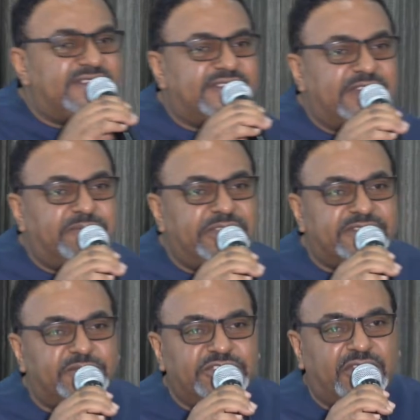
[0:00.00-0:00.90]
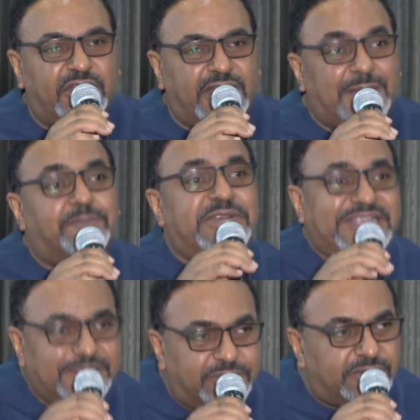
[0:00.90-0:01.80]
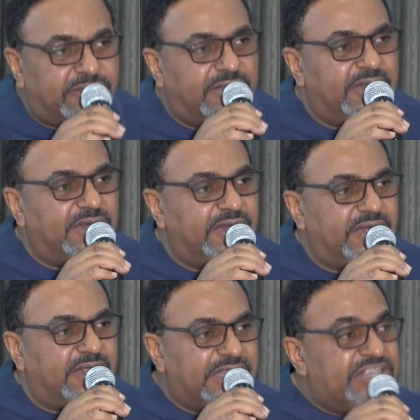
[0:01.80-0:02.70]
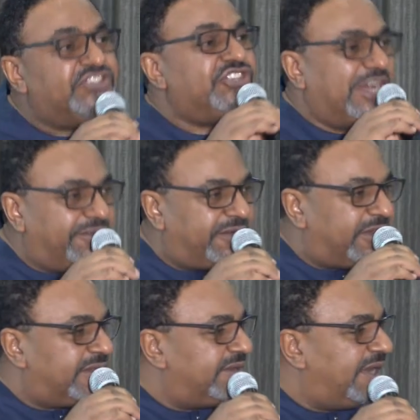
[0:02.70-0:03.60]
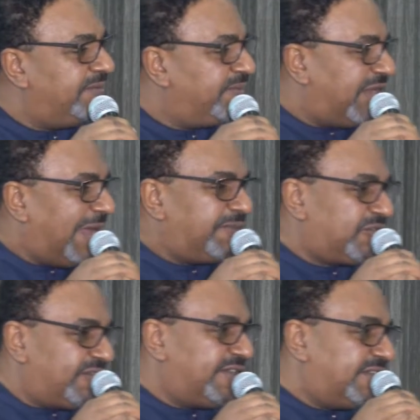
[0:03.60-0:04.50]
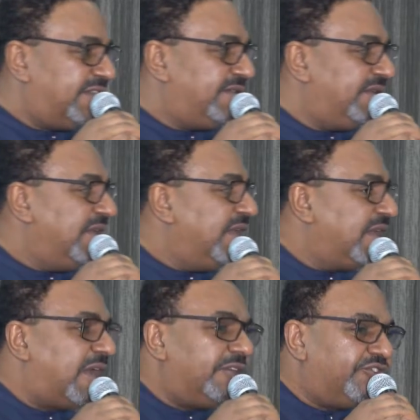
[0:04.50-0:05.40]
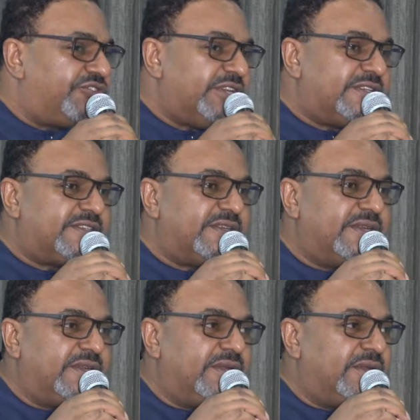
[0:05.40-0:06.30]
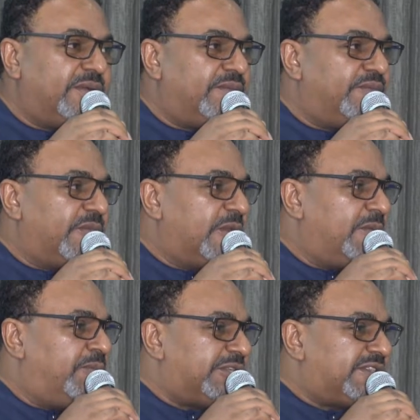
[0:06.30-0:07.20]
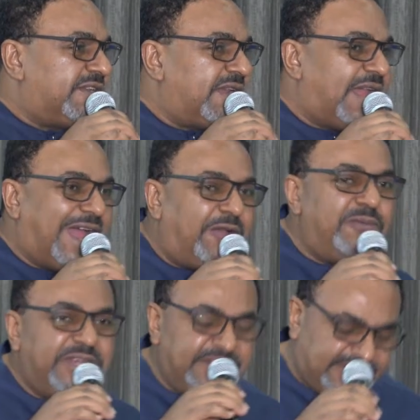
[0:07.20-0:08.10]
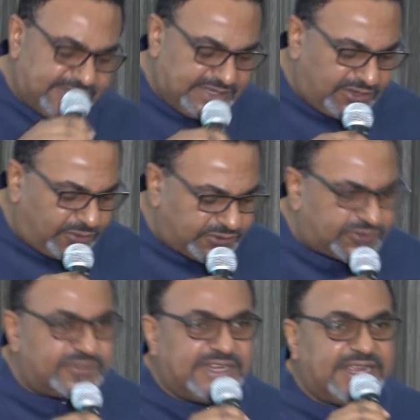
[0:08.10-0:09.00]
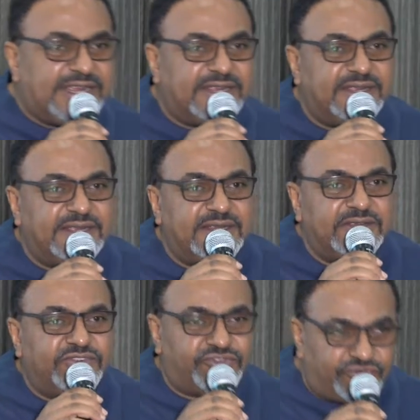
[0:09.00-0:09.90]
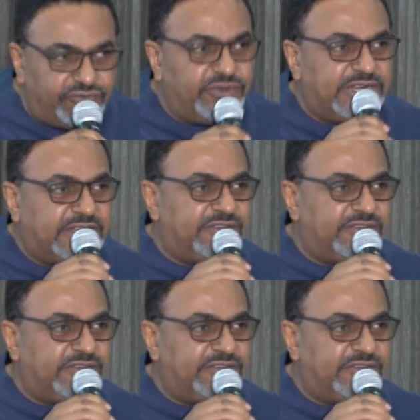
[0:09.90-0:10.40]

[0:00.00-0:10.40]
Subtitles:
statements which are applicable in general and perhaps to certain countries. But how many CEOs today truly